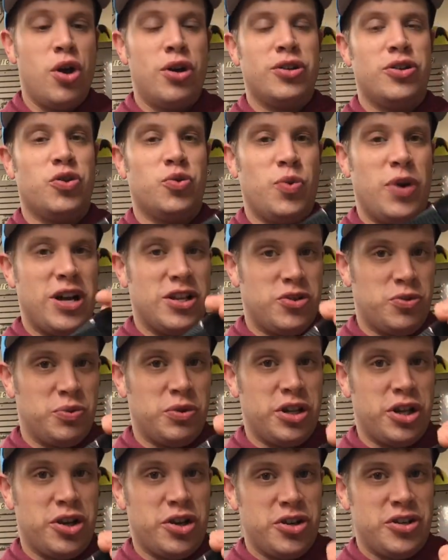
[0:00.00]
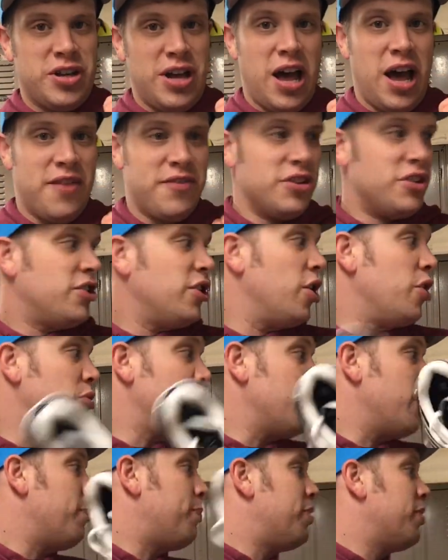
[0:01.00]
which is why it's really good to have a toe
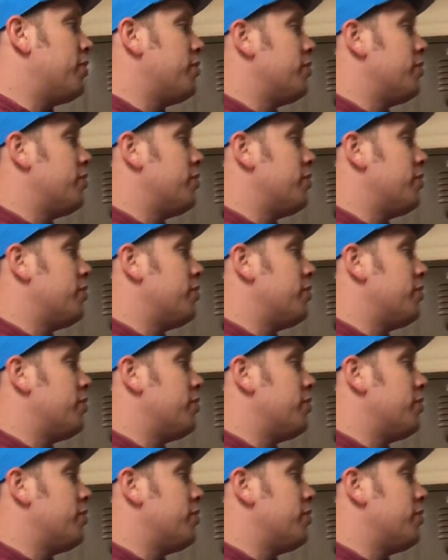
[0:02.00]
dip.